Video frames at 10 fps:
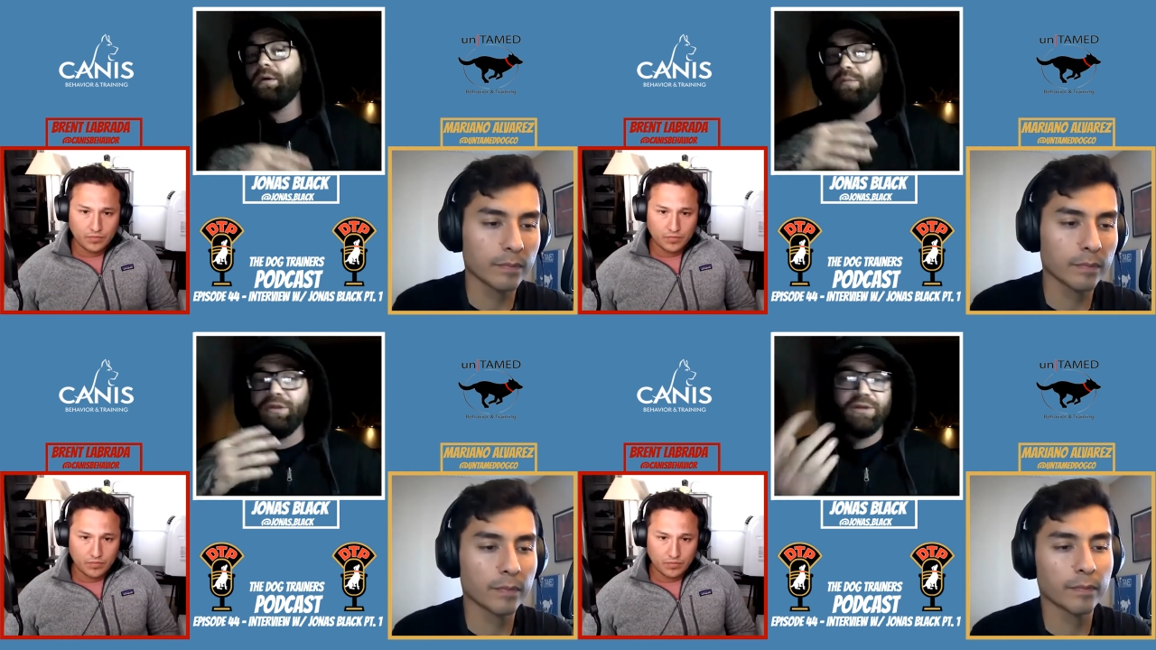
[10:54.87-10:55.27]

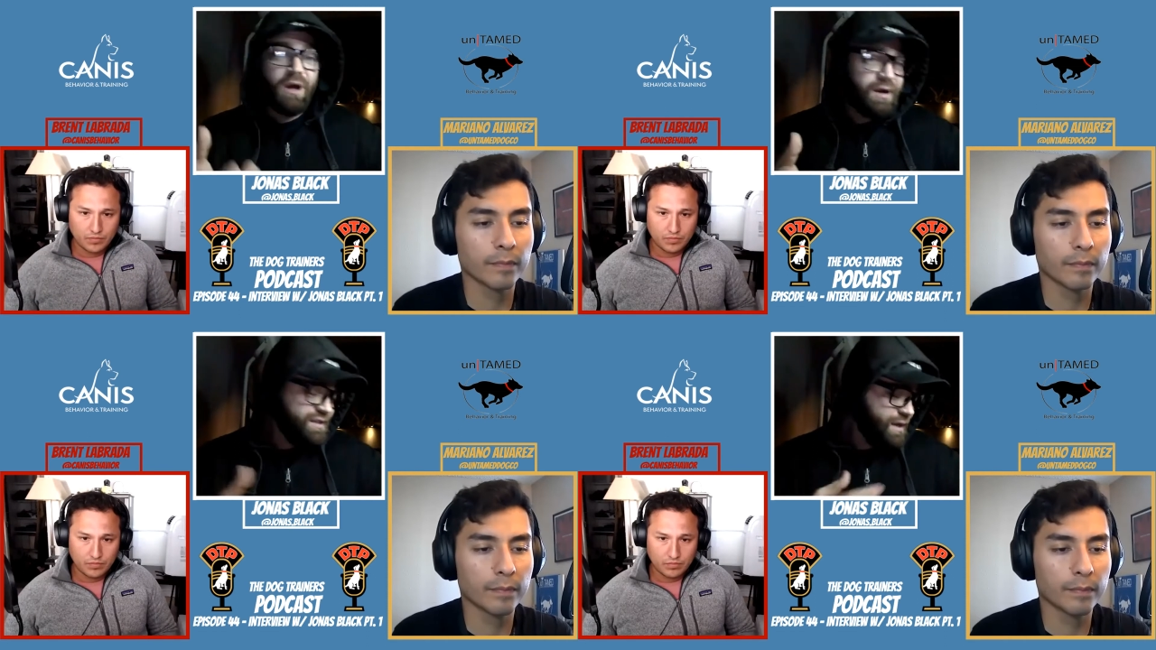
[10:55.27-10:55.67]
Speaker 1: when the
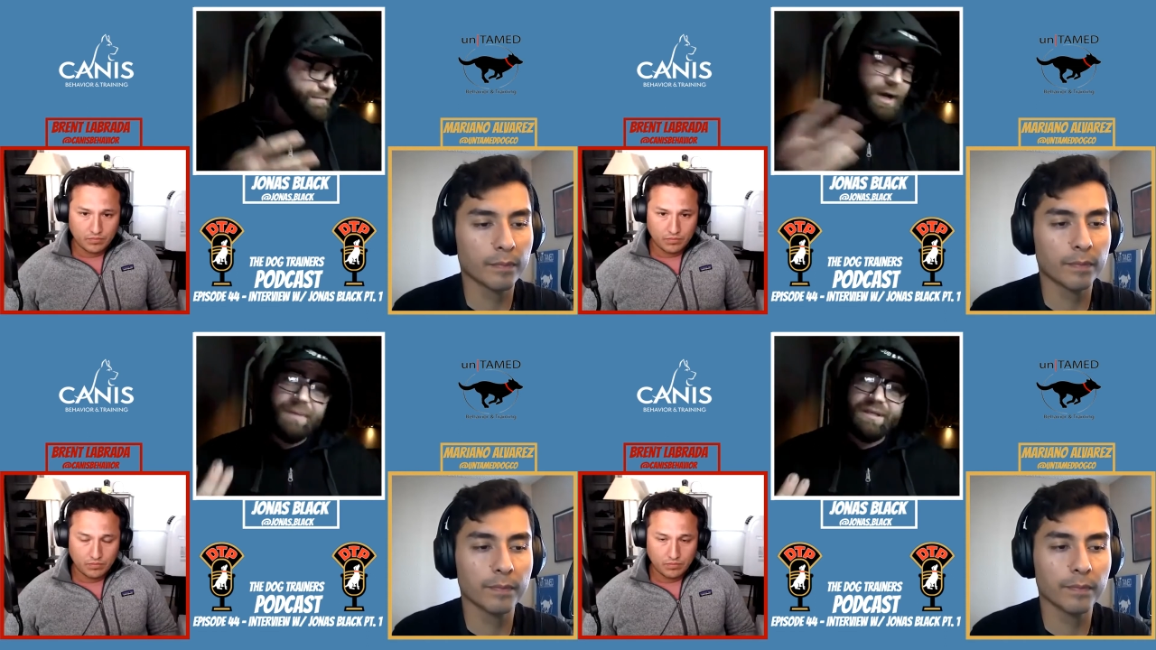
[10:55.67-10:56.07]
dog is in a
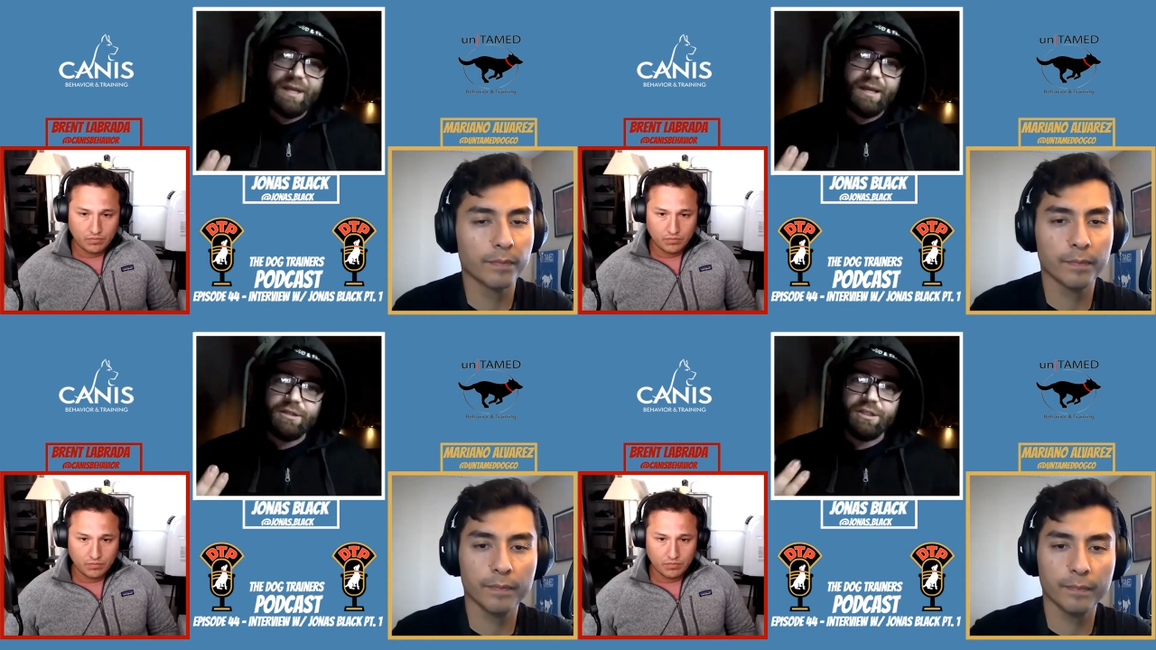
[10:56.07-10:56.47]
puppy
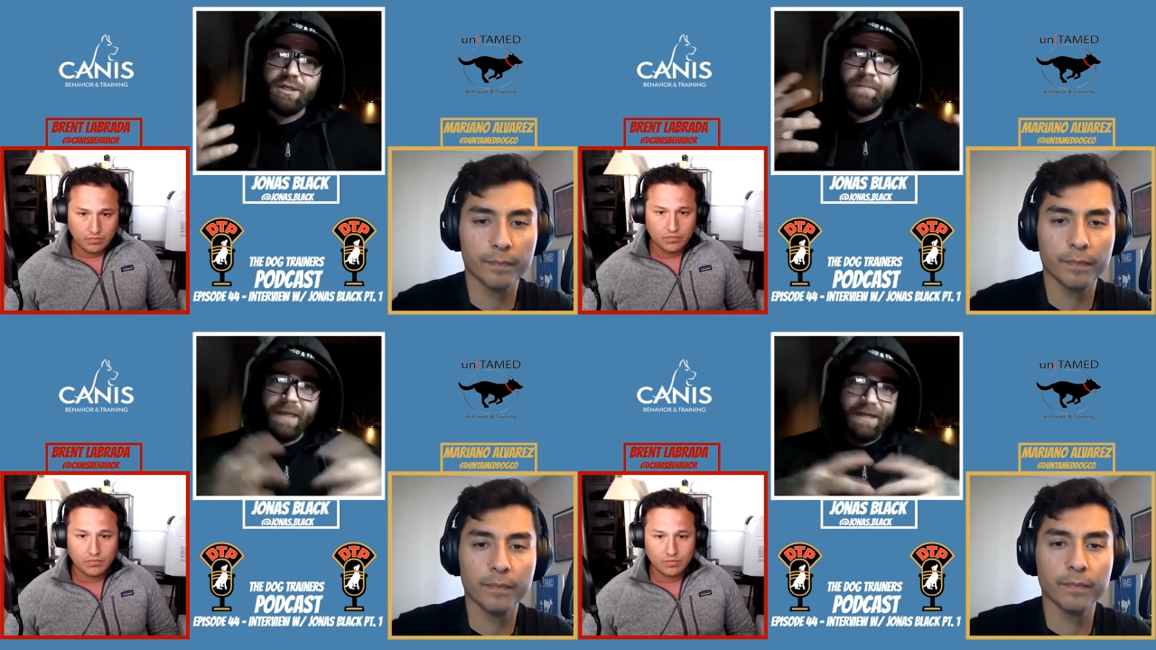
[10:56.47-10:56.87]

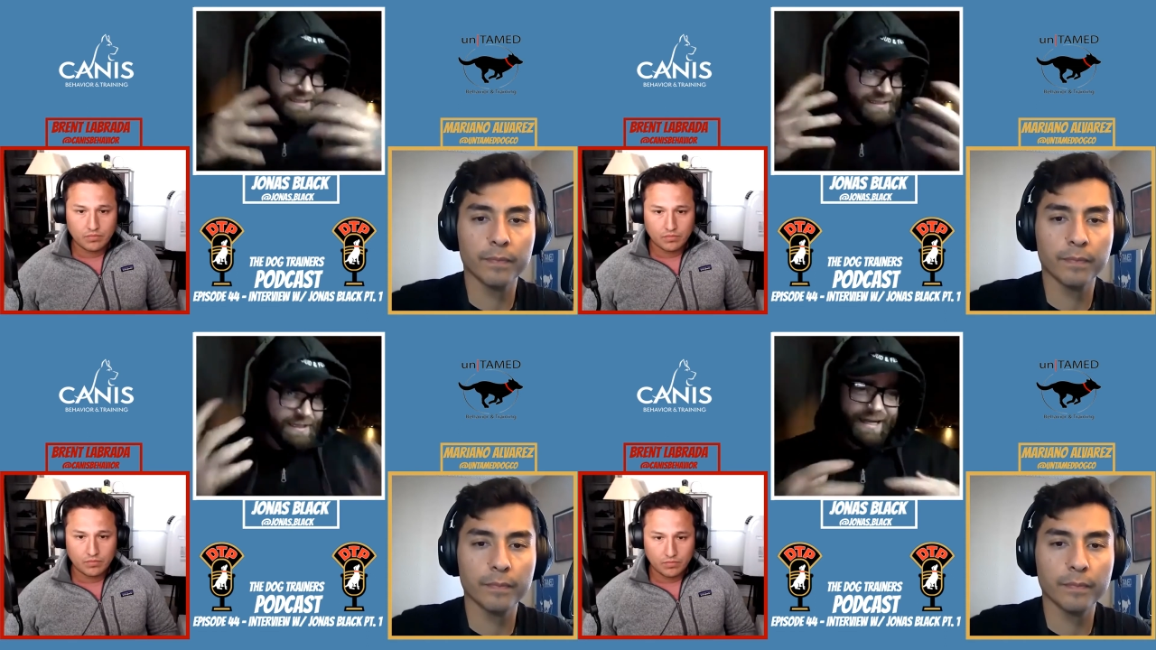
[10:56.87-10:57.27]
stage and
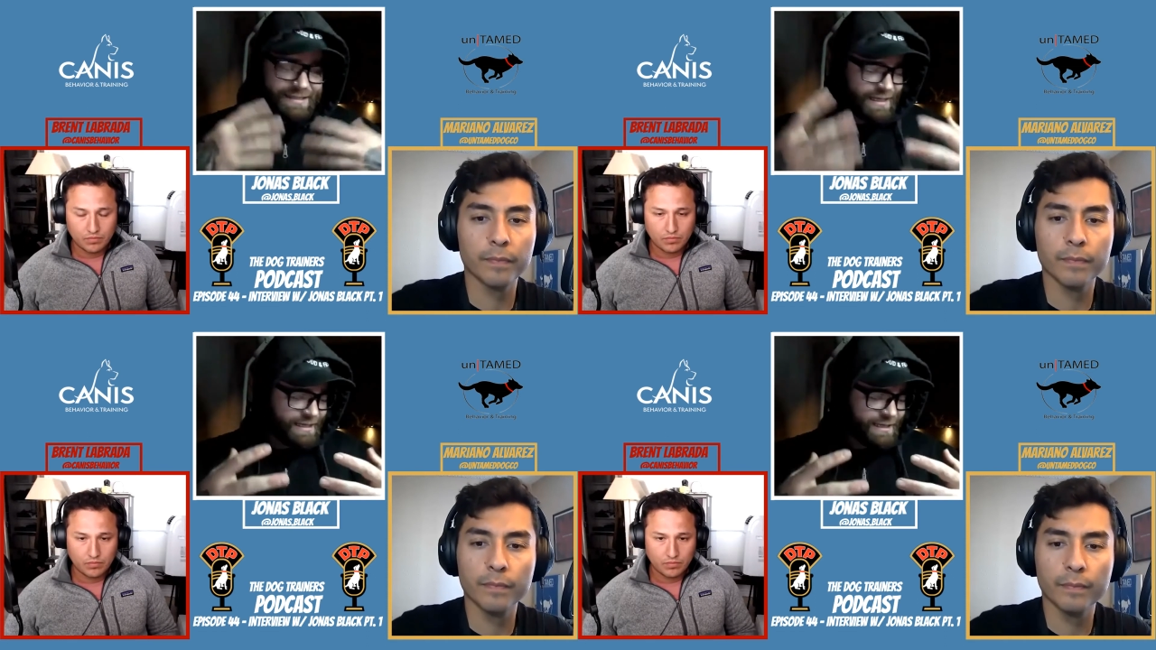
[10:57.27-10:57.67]
it's and
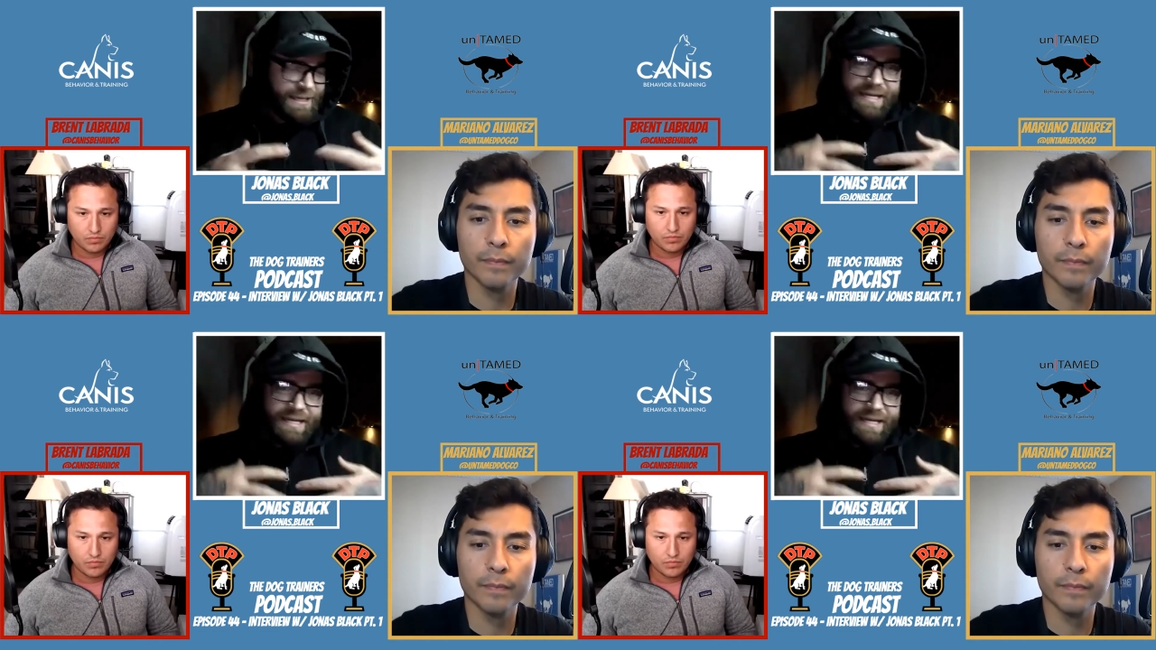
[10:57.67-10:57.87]
it's like